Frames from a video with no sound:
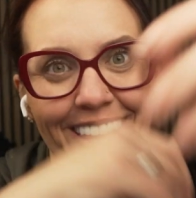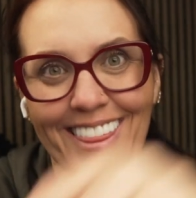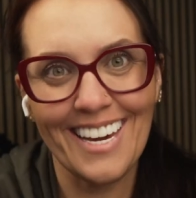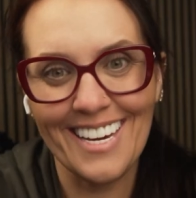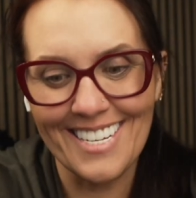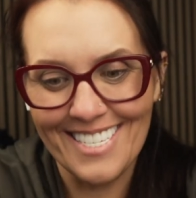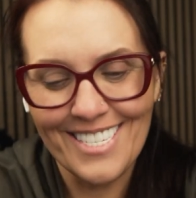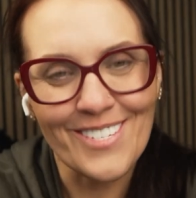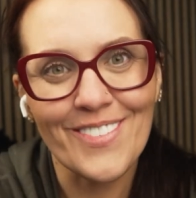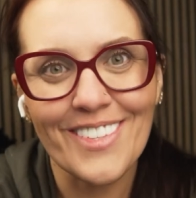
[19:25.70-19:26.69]

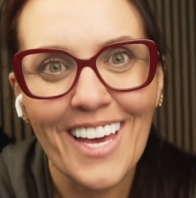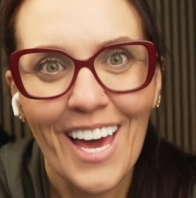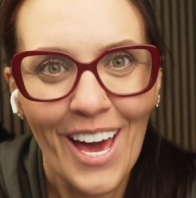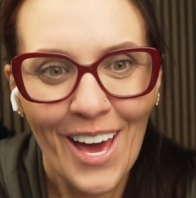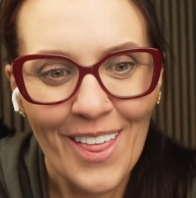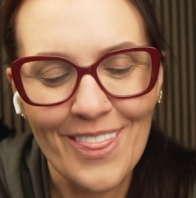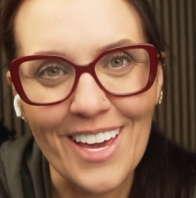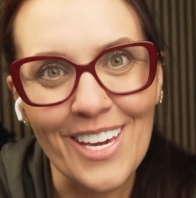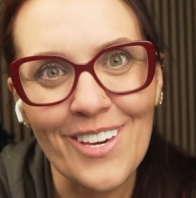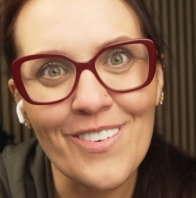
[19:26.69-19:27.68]
So
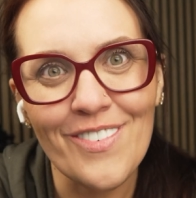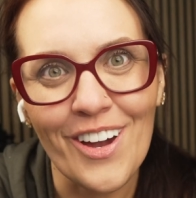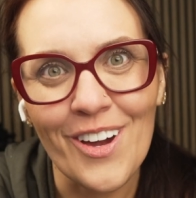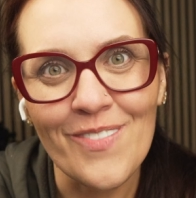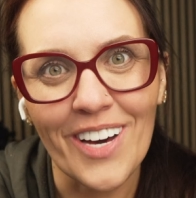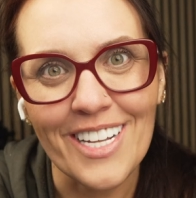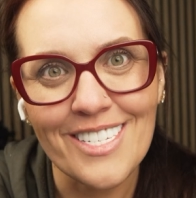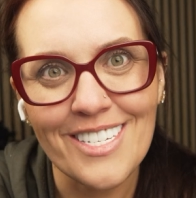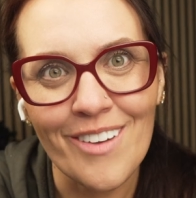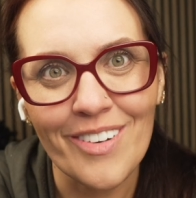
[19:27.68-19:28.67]
thank you very
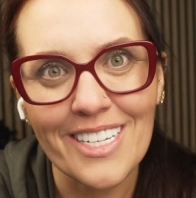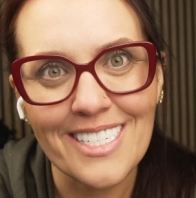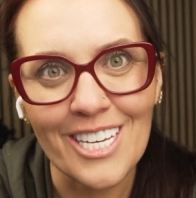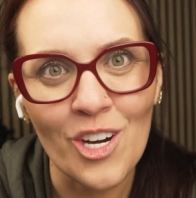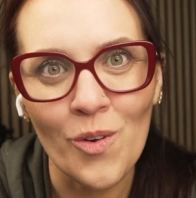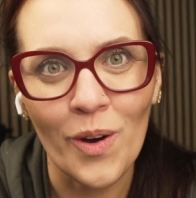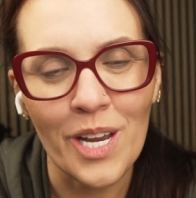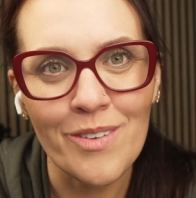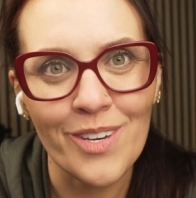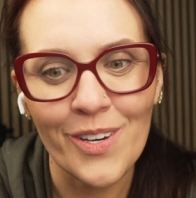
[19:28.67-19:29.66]
much, every single
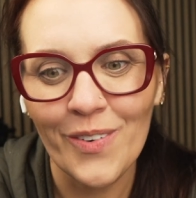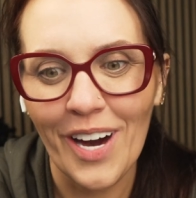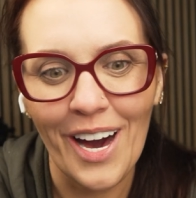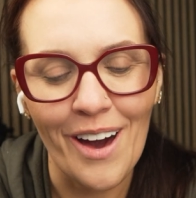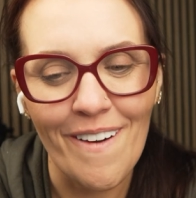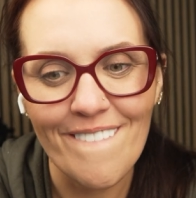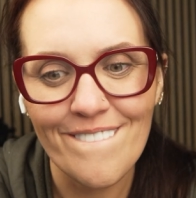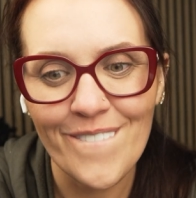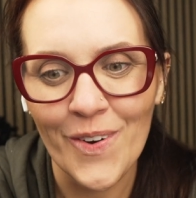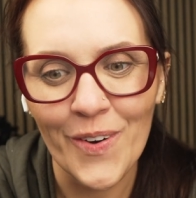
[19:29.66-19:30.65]
one of you,
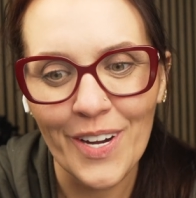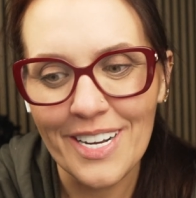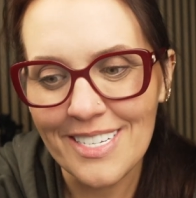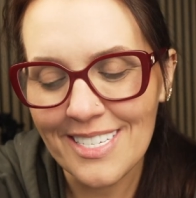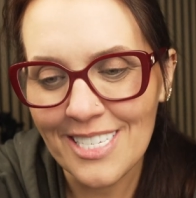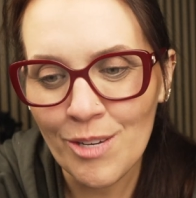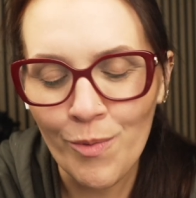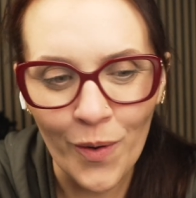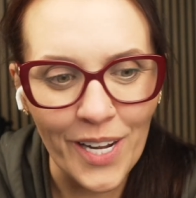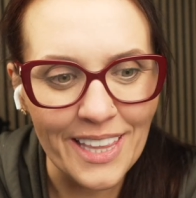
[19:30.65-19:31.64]
for just
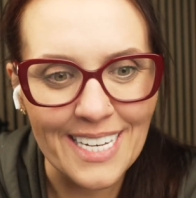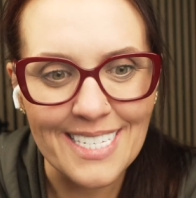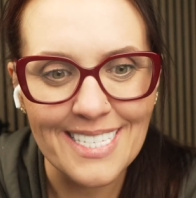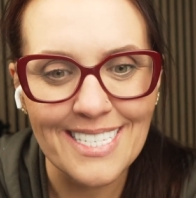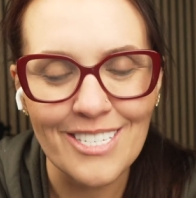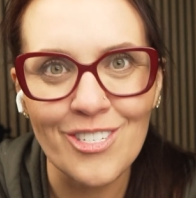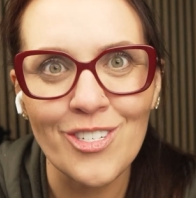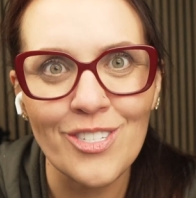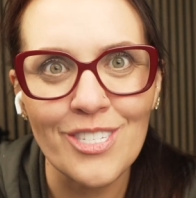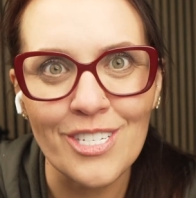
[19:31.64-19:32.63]
supporting
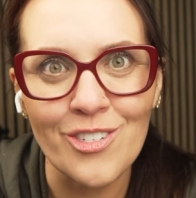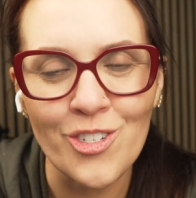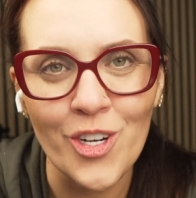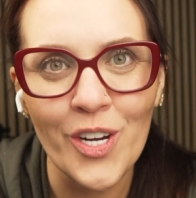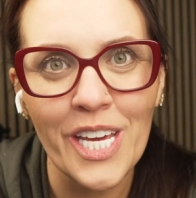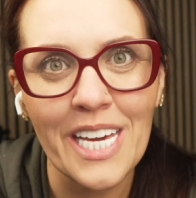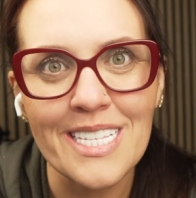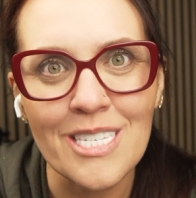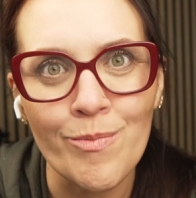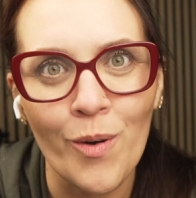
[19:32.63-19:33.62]
this journey
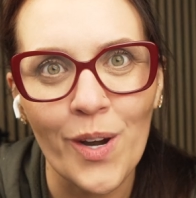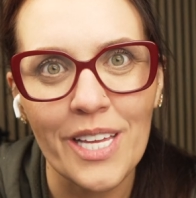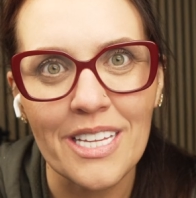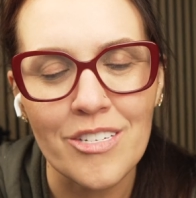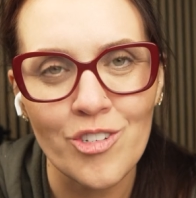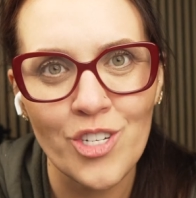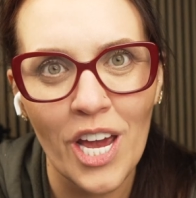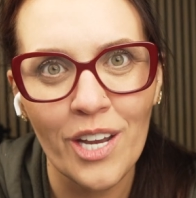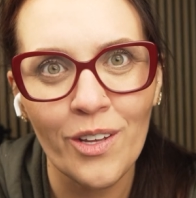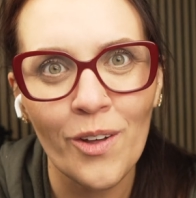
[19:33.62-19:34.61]
and supporting this
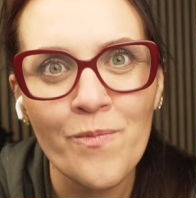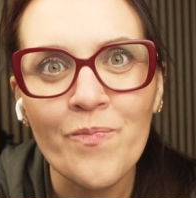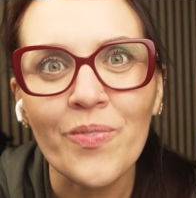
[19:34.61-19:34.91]
channel.